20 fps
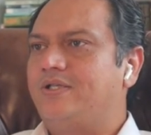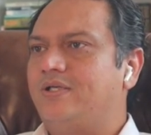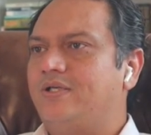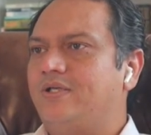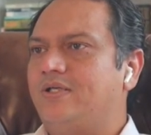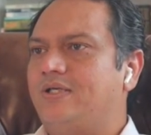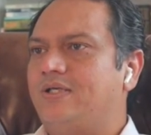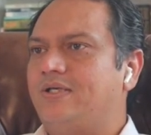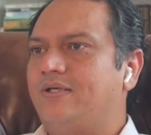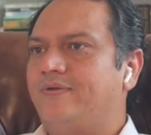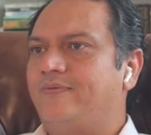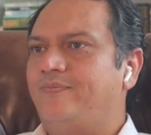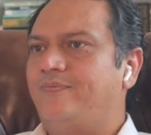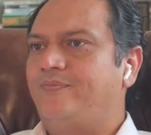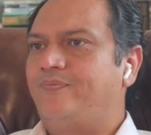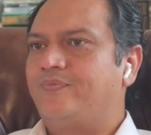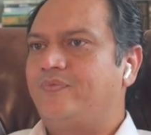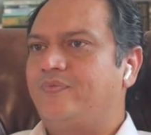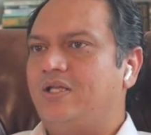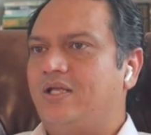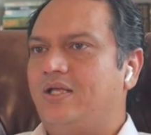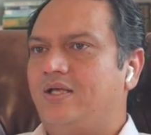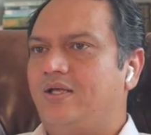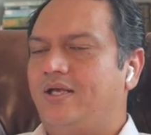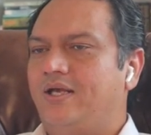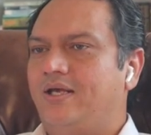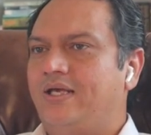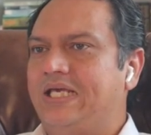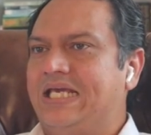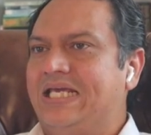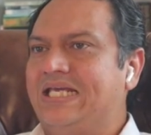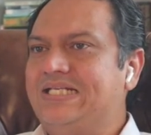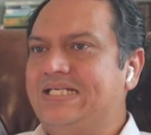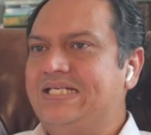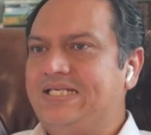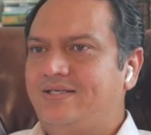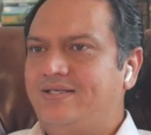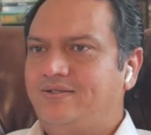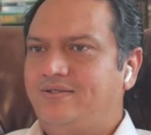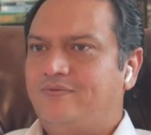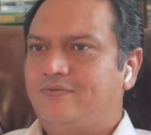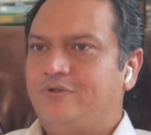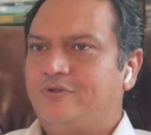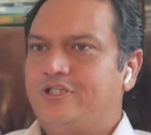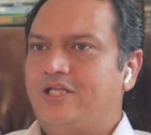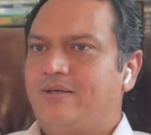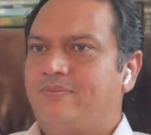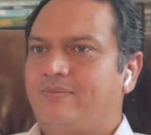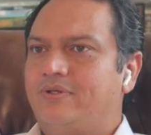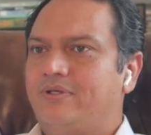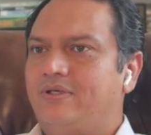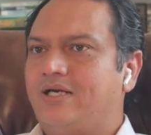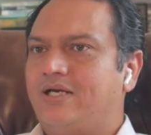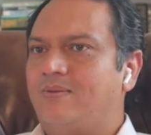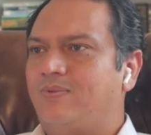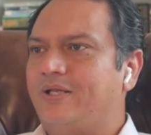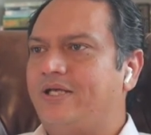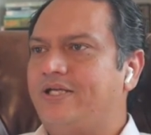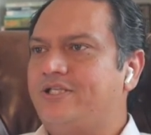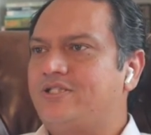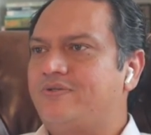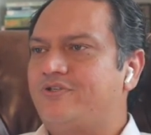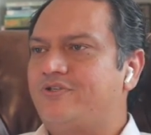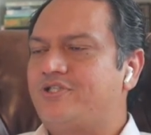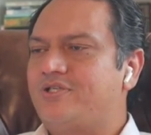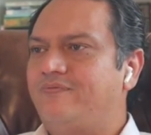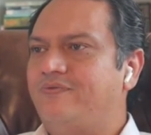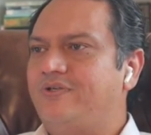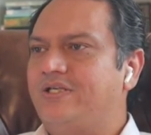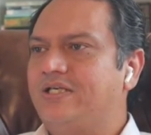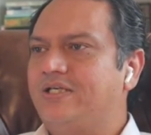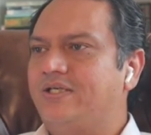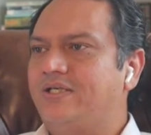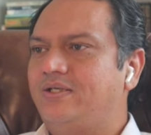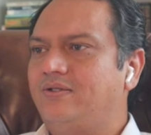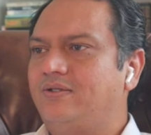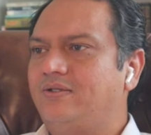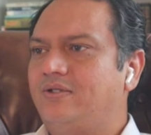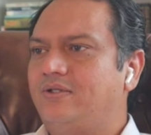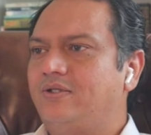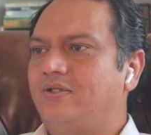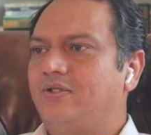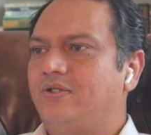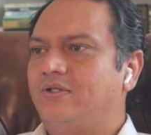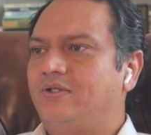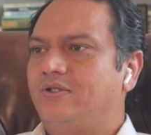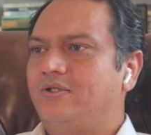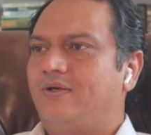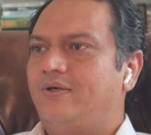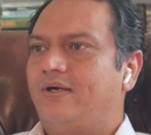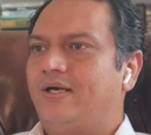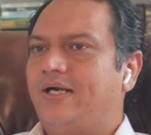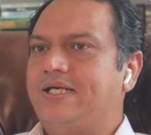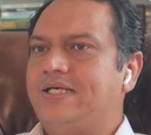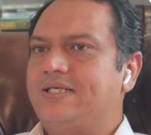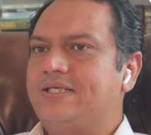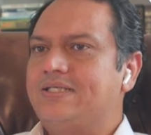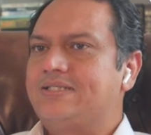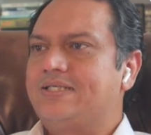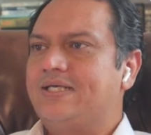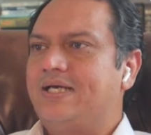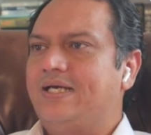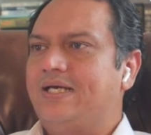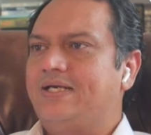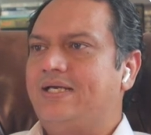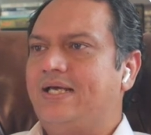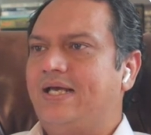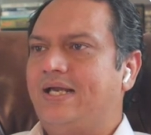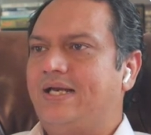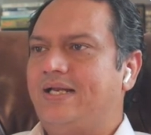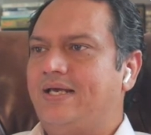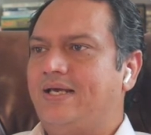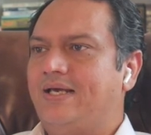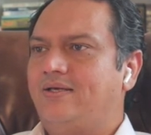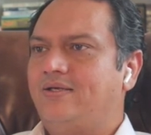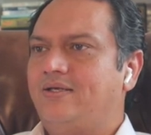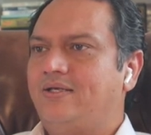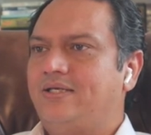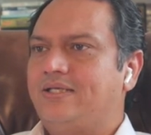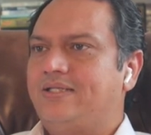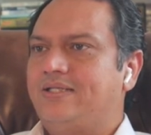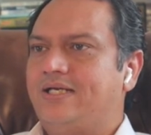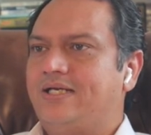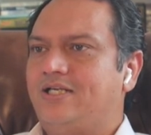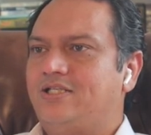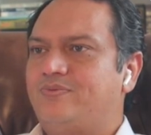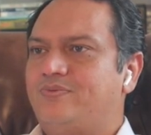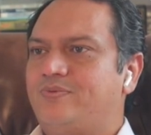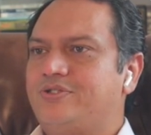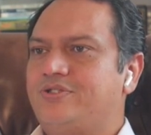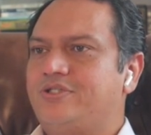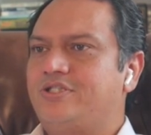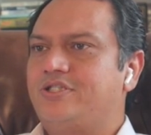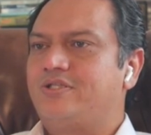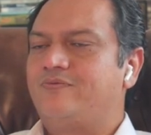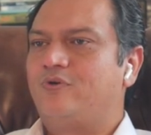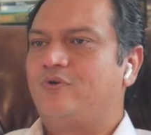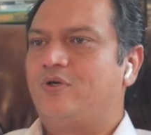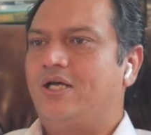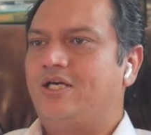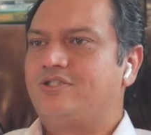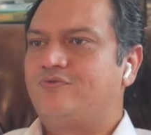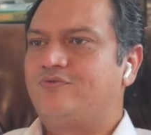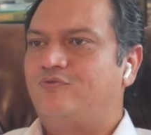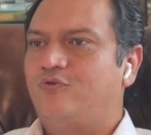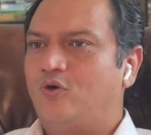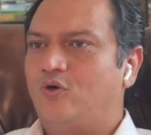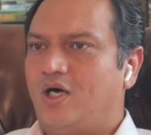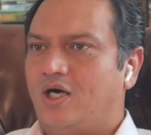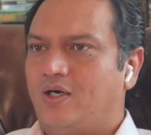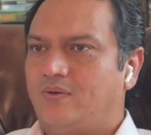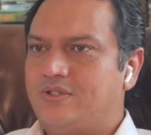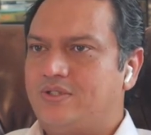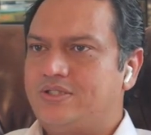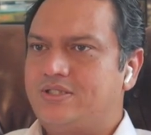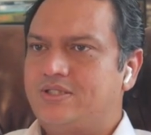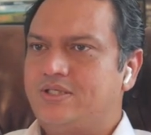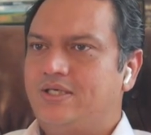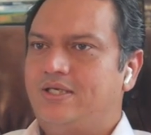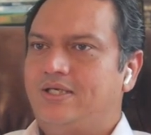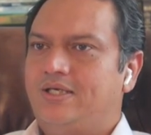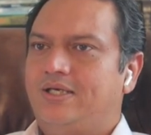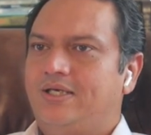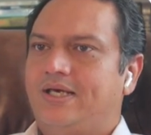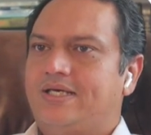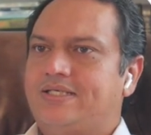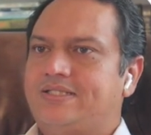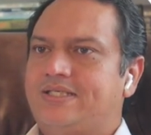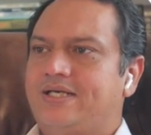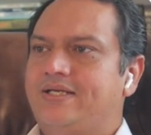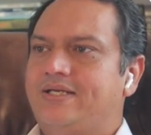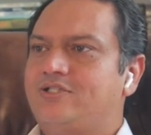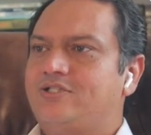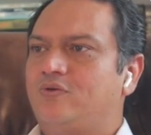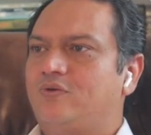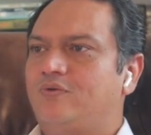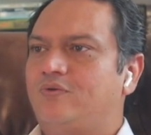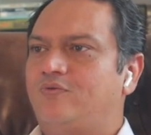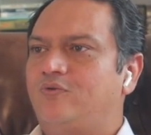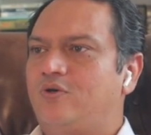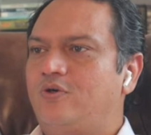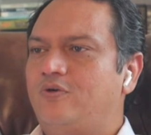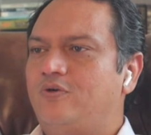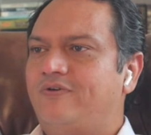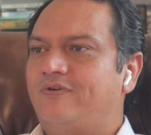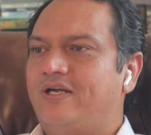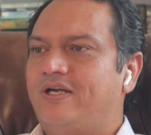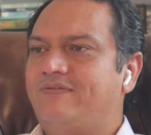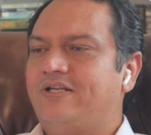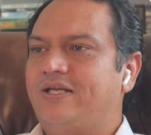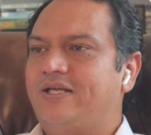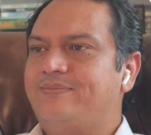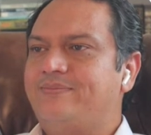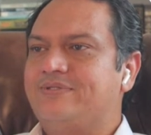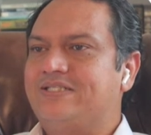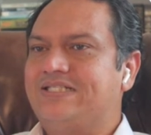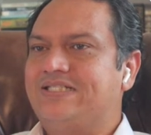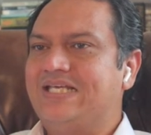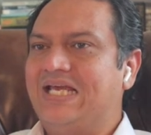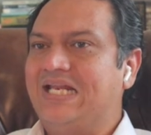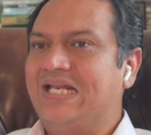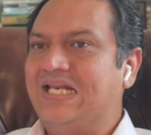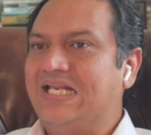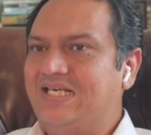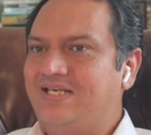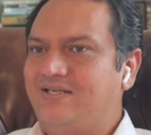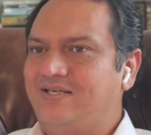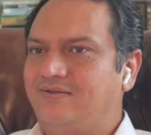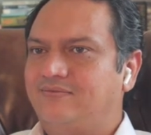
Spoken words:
a ED with complaints of a severe right-sided headache that has persisted for the last 4 hours, has headaches over 4 to 5 times daily,